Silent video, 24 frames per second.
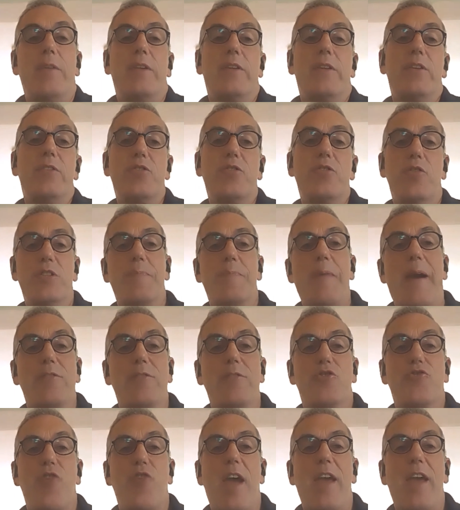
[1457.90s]
You talked
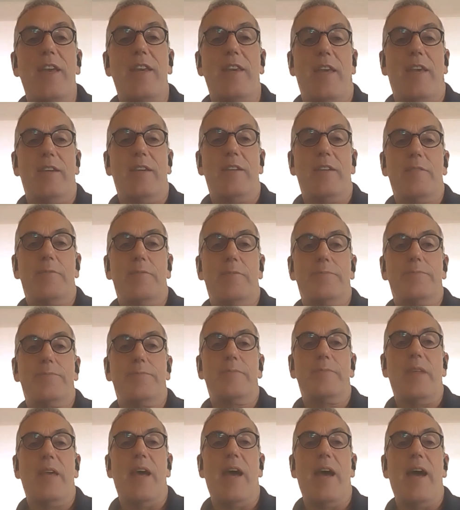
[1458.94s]
about training
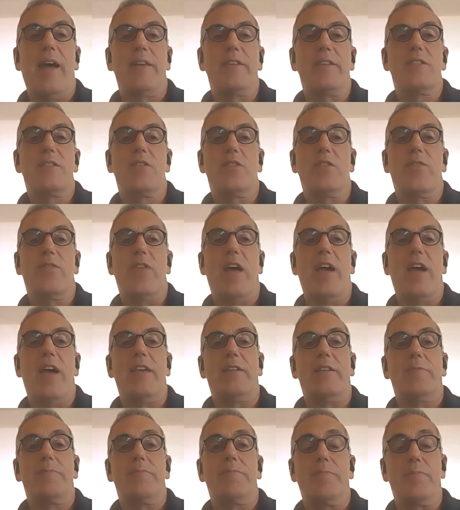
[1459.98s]
and sort of
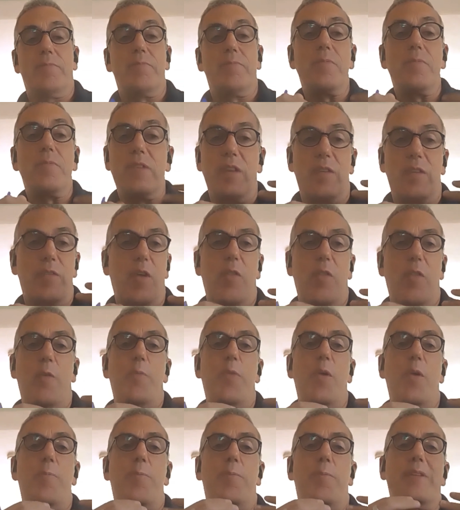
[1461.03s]
like
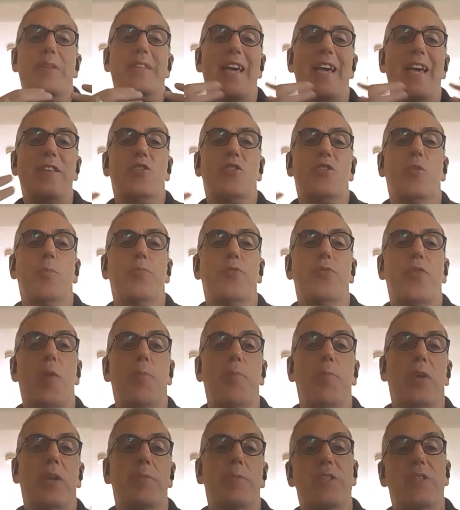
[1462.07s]
the potential
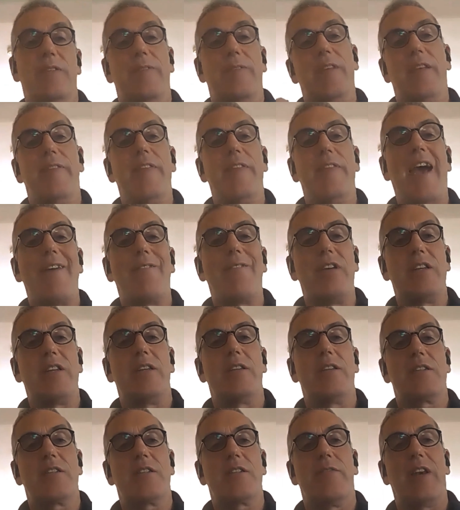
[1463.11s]
problems and the
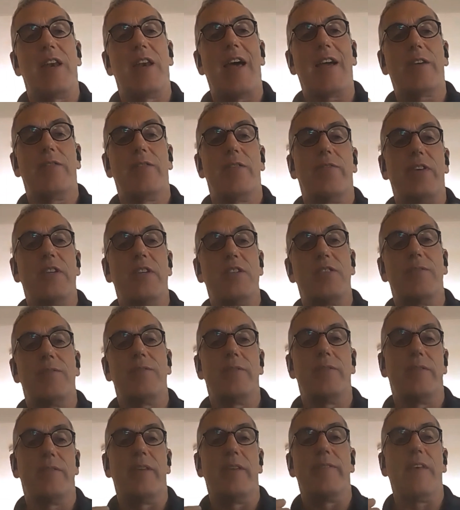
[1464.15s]
evidence of the lack of
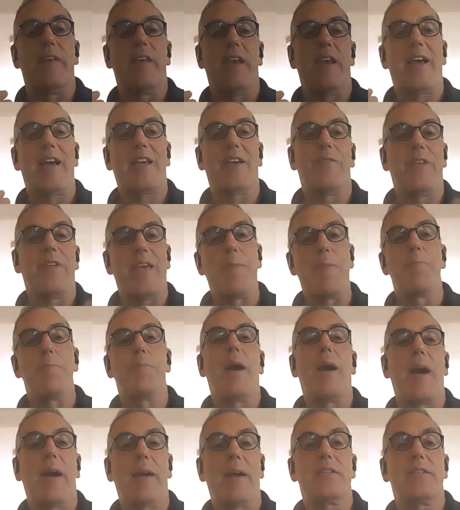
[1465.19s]
the lack of
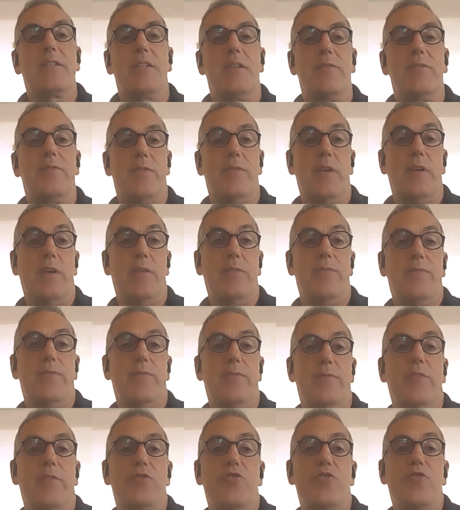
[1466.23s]
impact of
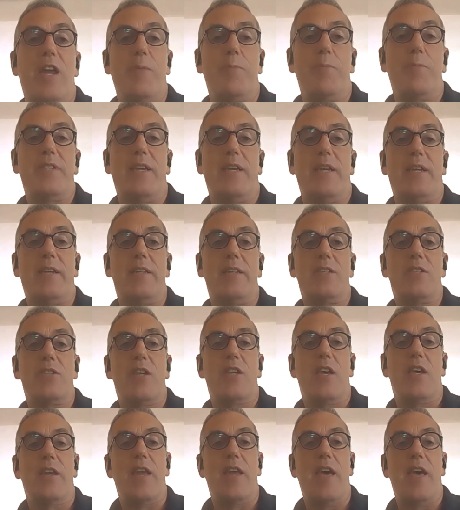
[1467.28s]
training, particularly in
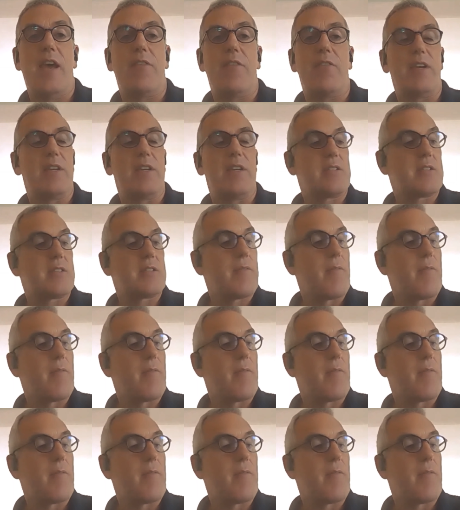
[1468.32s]
certain areas.